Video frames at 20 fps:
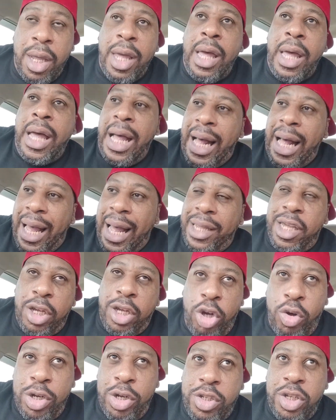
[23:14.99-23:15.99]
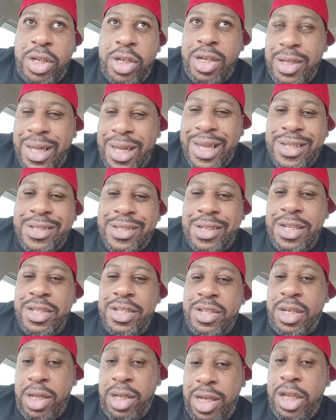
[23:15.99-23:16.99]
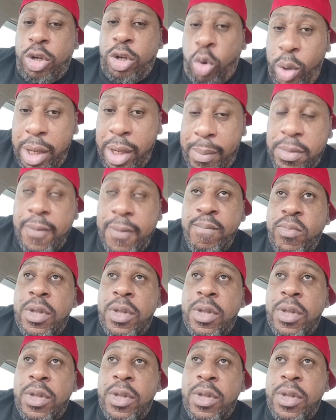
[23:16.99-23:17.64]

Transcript: I can go into the next season equipped.